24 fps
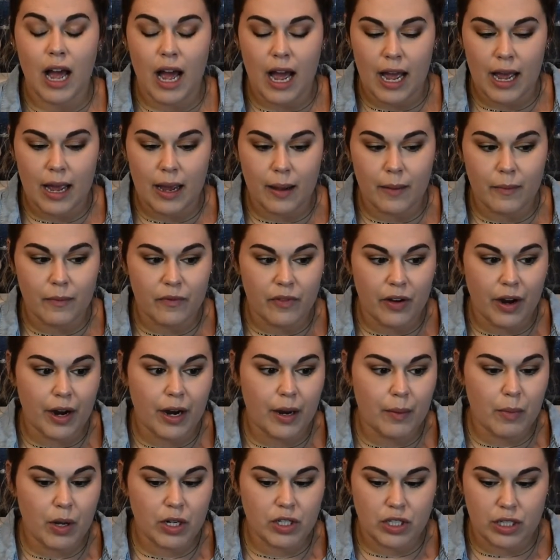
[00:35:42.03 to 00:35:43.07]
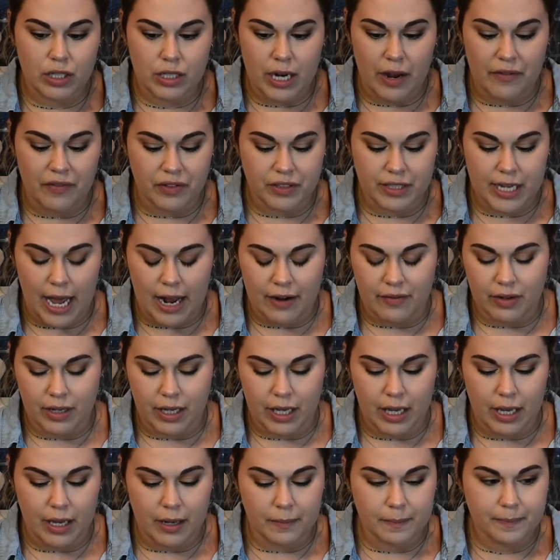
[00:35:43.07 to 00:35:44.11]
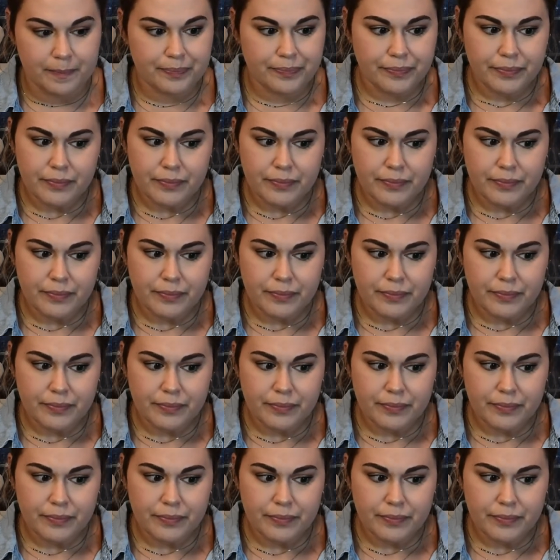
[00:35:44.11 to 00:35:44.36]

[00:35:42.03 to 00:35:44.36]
I am very much a devil's advocate.